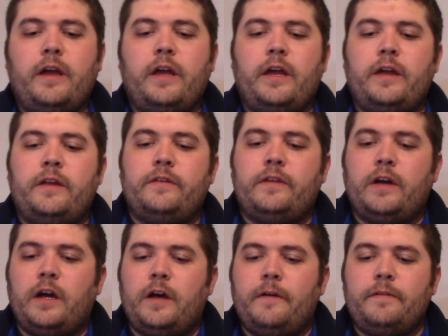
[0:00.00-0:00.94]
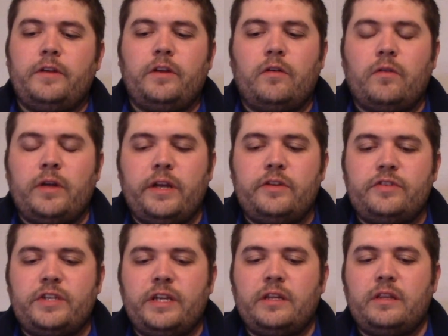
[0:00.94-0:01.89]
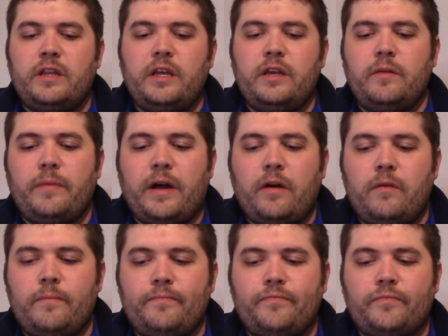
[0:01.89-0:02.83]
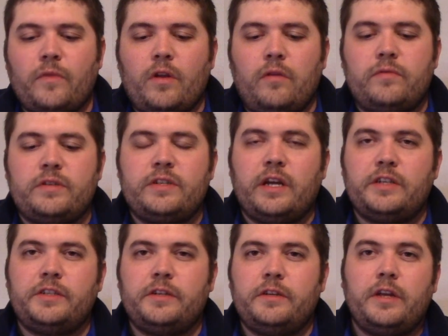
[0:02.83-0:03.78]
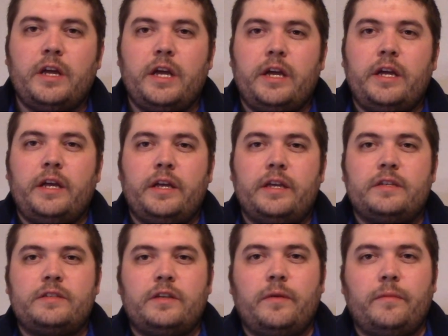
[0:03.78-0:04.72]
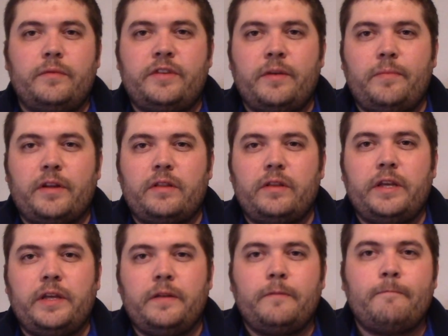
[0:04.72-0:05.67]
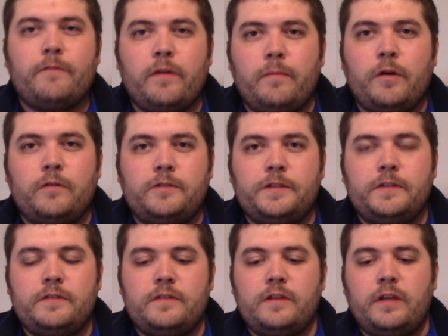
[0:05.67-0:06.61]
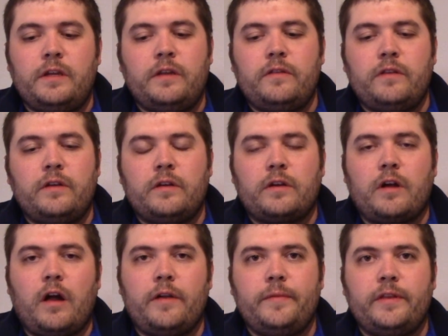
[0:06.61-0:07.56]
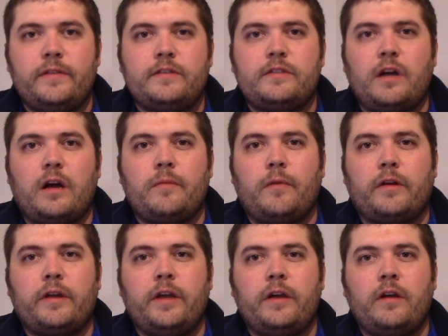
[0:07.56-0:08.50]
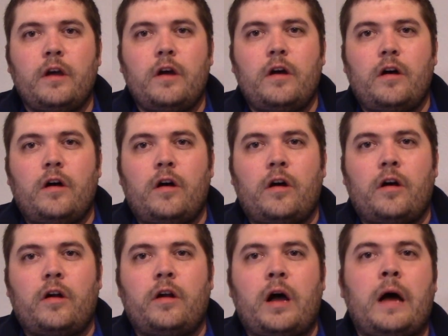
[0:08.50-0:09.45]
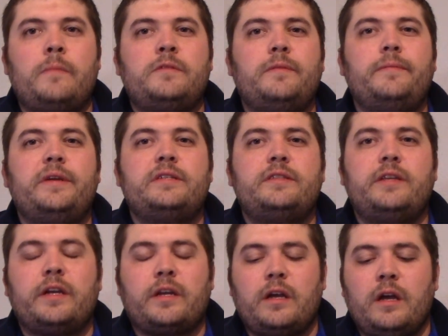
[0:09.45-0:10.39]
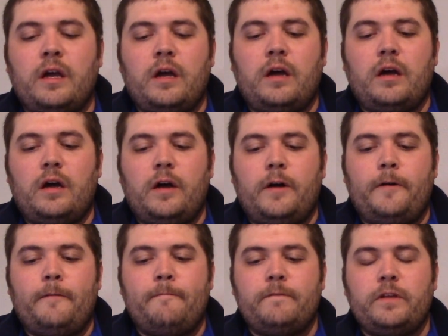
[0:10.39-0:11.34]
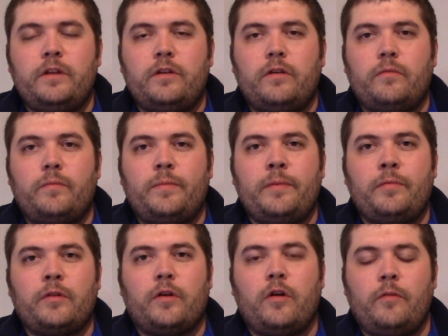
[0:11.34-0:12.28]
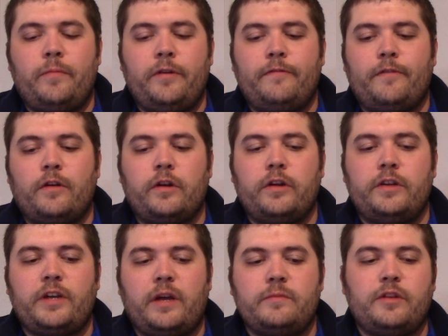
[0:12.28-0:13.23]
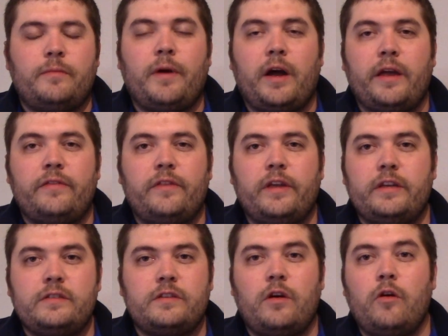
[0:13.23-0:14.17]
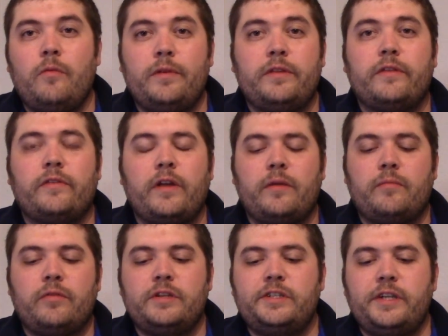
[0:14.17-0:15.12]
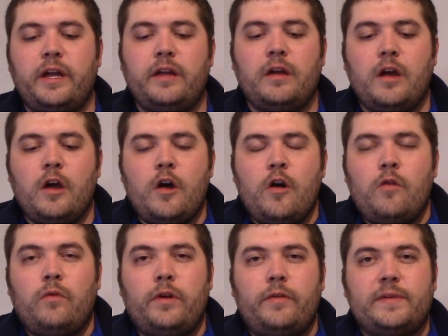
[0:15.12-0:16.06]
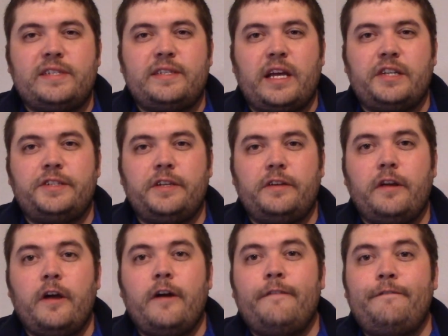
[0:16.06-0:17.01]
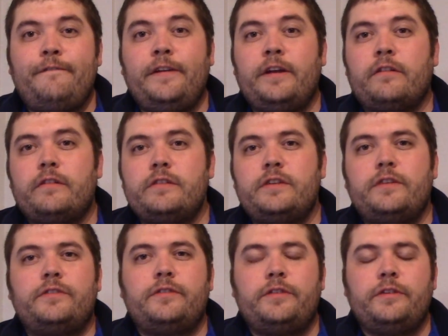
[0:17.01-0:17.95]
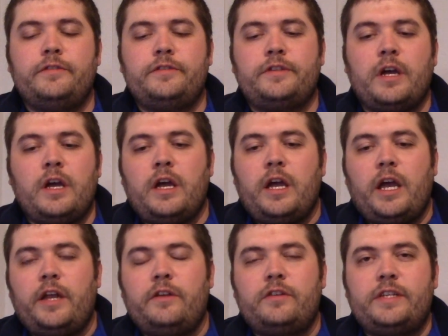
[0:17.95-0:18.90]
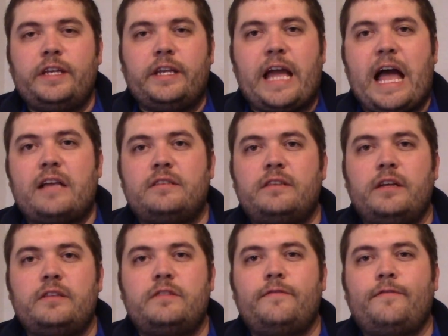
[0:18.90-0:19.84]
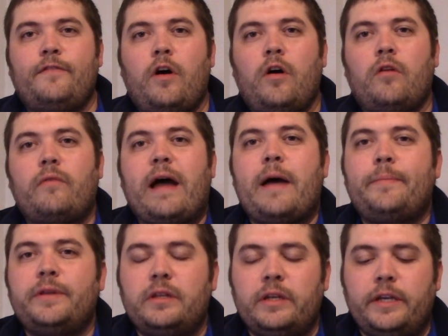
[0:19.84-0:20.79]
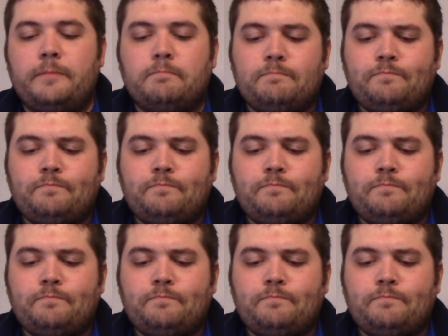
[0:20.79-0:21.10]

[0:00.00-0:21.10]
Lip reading: And an interesting thing about a recession is typically the emotions in the economy and the stock market are optimistic. People are hoping for good times. They're buying things and hoping that they appreciate. When a recession, fear is introduced and you're seeing assets fall rapidly.